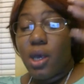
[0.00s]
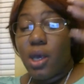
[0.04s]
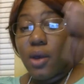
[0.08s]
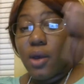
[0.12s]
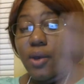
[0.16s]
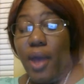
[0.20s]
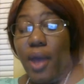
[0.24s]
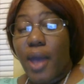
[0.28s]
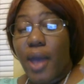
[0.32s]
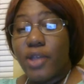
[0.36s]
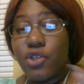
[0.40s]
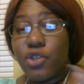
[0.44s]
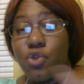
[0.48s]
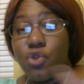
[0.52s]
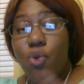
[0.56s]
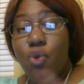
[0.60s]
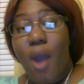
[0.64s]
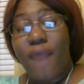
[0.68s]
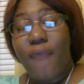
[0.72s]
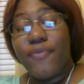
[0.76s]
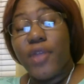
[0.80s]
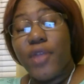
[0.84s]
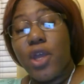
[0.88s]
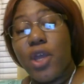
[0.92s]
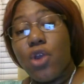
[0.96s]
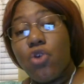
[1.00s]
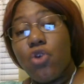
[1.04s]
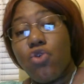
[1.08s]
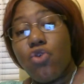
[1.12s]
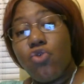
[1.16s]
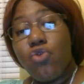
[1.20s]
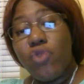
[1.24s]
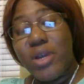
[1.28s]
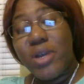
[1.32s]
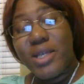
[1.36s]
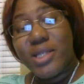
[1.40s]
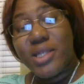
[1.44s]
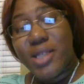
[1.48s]
Okay, so you have to
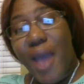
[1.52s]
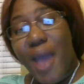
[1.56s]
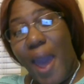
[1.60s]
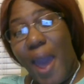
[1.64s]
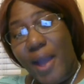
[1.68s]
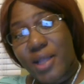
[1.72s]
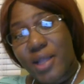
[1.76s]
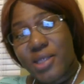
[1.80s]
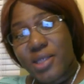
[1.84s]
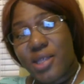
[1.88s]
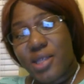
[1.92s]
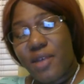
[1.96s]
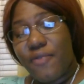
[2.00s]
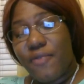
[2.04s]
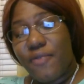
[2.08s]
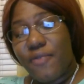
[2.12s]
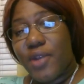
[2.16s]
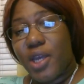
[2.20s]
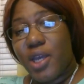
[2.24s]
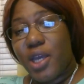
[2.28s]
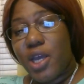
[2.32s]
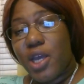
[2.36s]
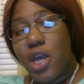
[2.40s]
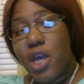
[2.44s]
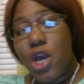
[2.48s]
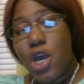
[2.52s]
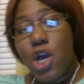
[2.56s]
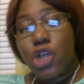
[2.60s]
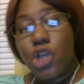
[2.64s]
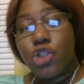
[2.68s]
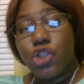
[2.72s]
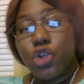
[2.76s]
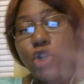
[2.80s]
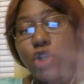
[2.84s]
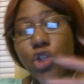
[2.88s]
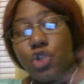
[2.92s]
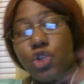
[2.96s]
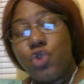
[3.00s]
increase activity
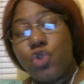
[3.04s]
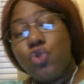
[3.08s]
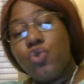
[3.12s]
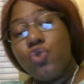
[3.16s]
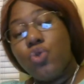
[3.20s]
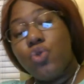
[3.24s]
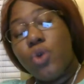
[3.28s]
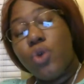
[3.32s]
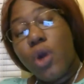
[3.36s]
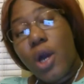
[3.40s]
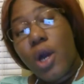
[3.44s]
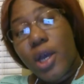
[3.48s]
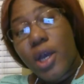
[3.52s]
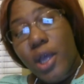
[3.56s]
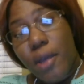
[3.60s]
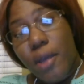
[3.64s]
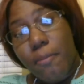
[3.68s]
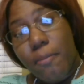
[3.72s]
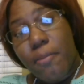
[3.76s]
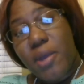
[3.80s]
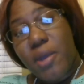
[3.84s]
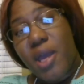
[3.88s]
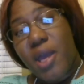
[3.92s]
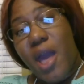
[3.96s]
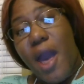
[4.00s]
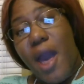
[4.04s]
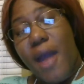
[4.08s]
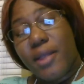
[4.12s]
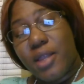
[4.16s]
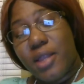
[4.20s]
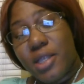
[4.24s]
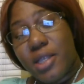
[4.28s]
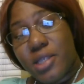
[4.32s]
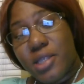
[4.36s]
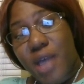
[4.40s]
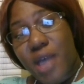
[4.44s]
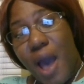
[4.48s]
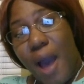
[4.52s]
so that you can be at
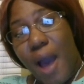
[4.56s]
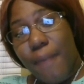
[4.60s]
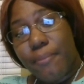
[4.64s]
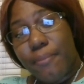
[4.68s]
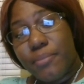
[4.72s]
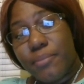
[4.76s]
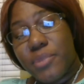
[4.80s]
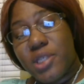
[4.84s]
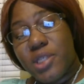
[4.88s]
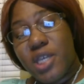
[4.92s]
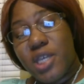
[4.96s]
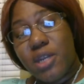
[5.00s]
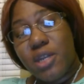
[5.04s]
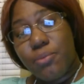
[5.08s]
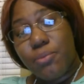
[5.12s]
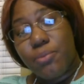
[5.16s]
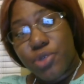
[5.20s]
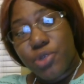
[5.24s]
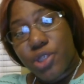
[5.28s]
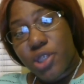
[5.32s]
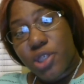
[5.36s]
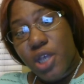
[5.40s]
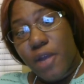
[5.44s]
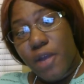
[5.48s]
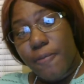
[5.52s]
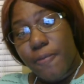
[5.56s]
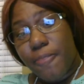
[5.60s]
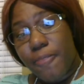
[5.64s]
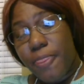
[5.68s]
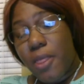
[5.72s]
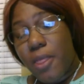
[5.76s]
the top 10%.